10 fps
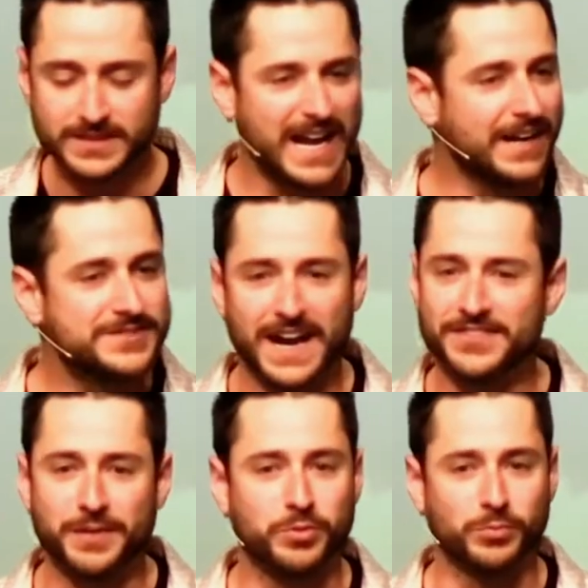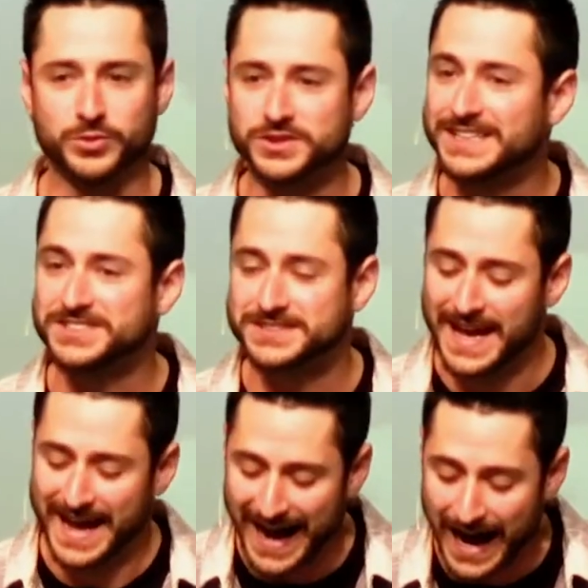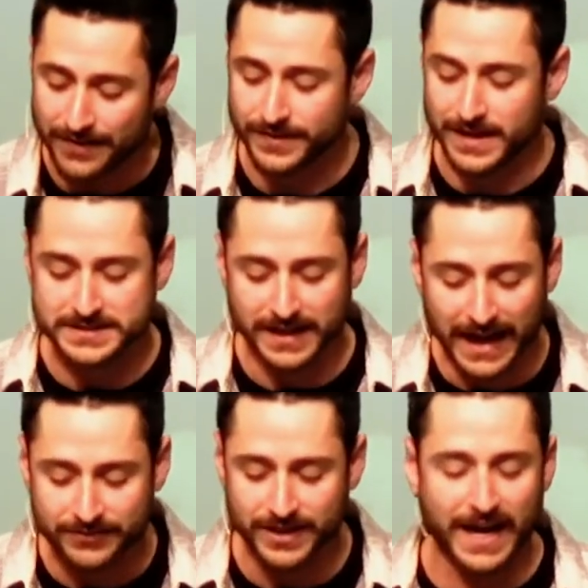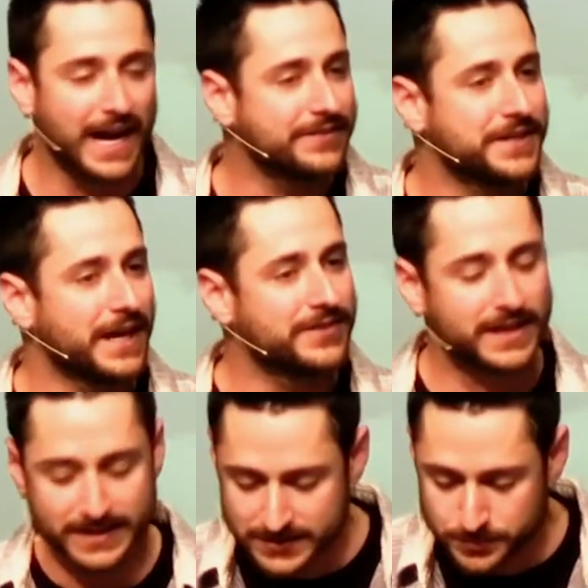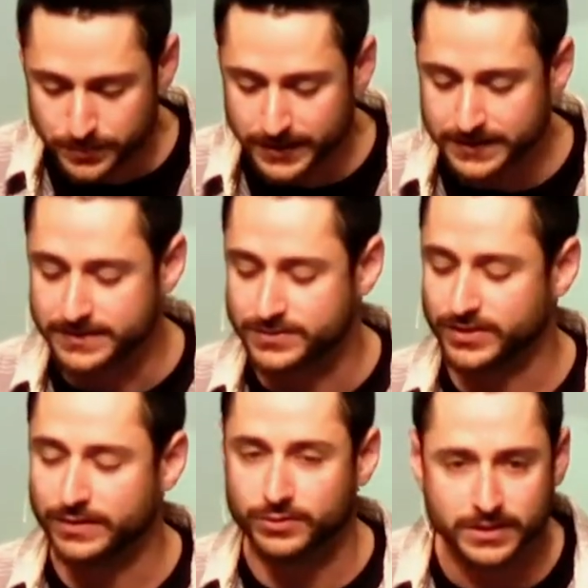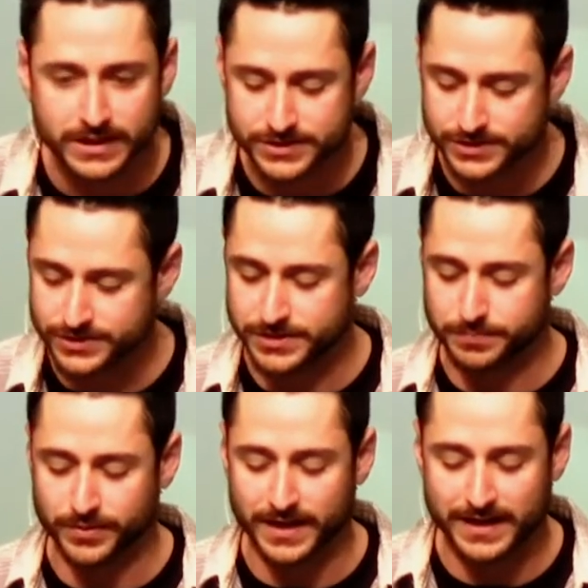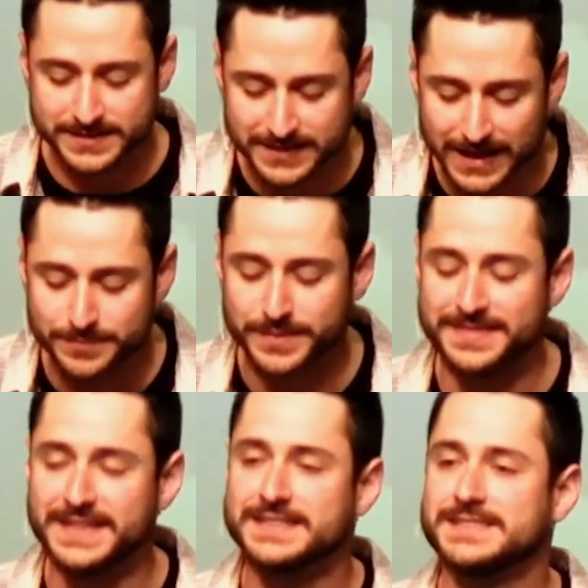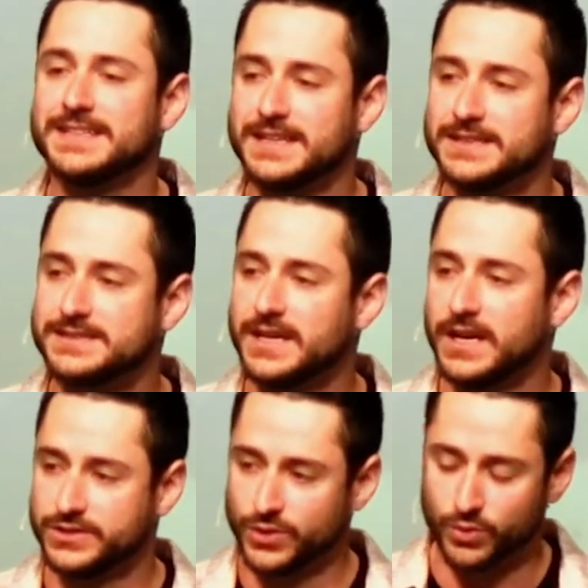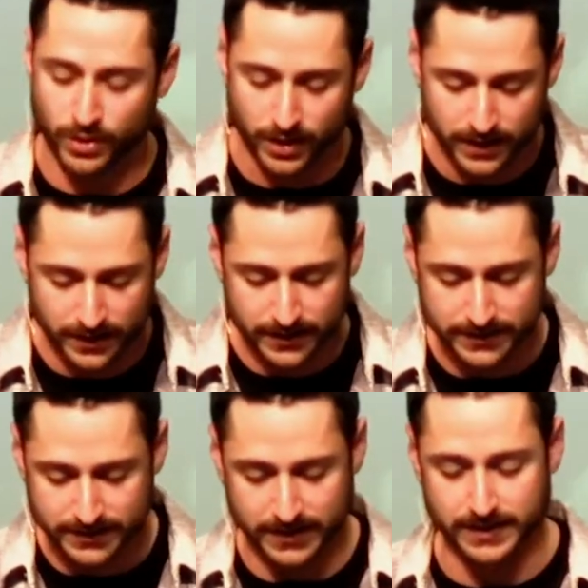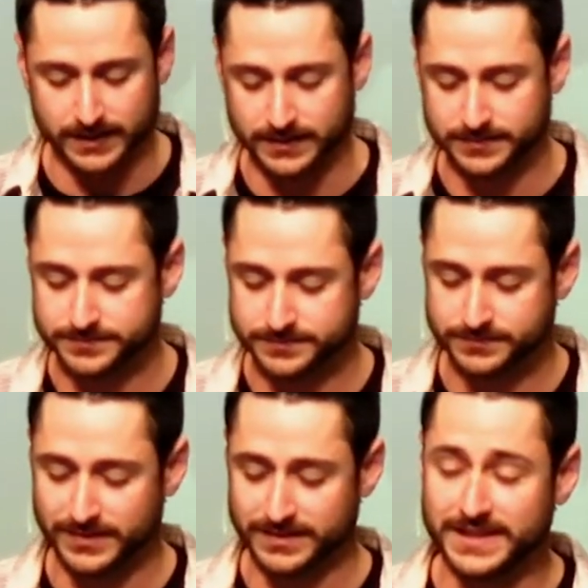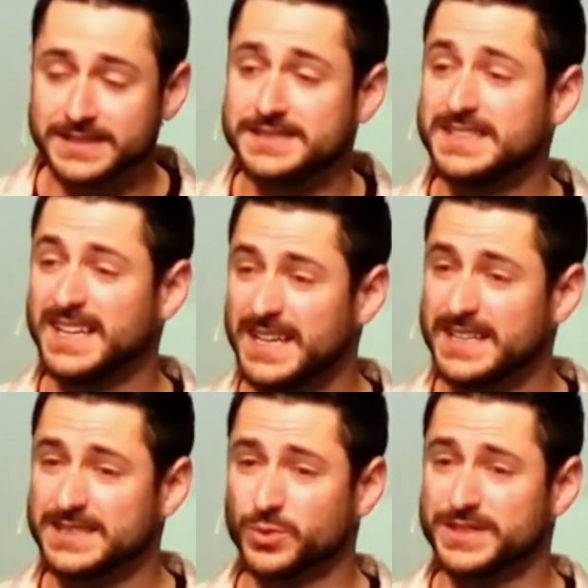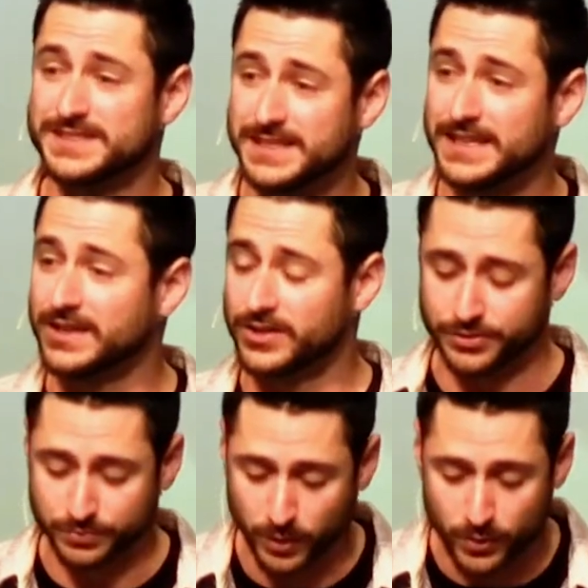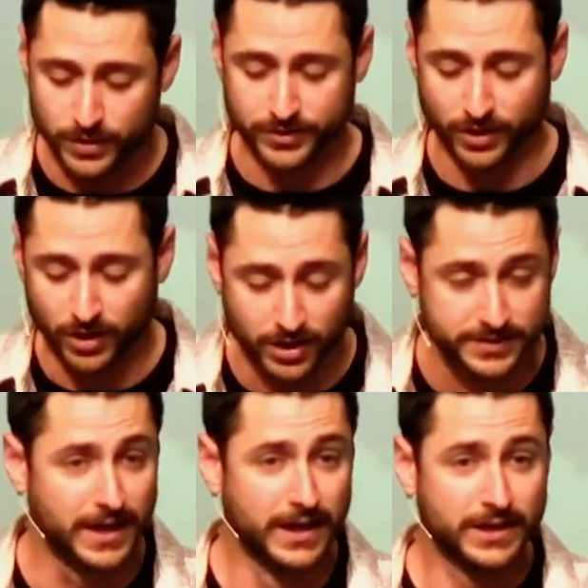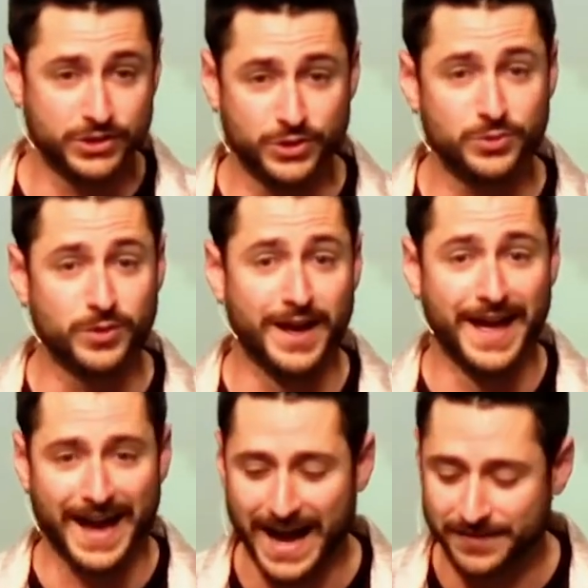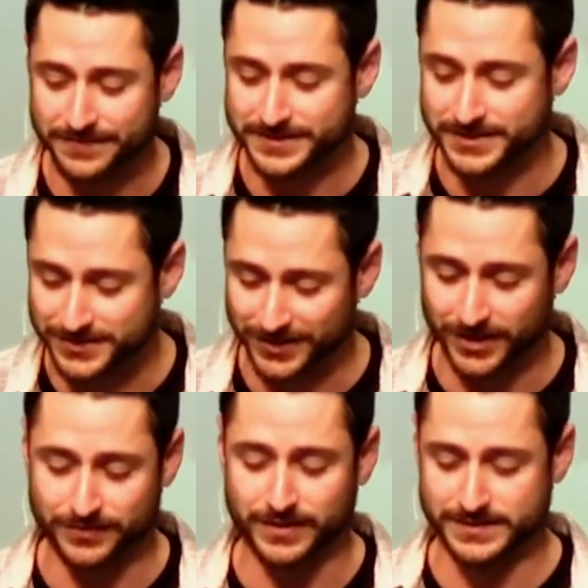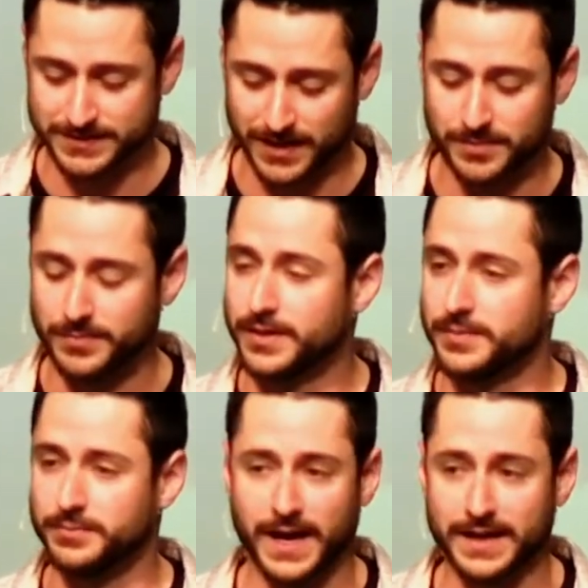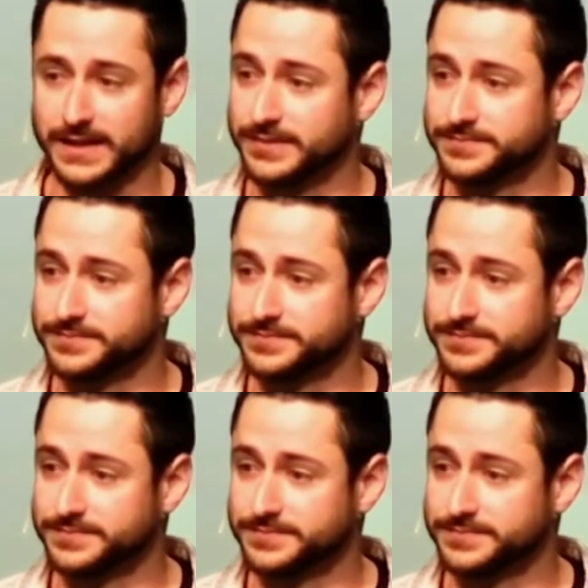I have to have that promotion. I just have to have it. I have to have that independence or that relationship or that escape. This is your king. This is what is sitting on the throne of your heart. You have to serve somebody.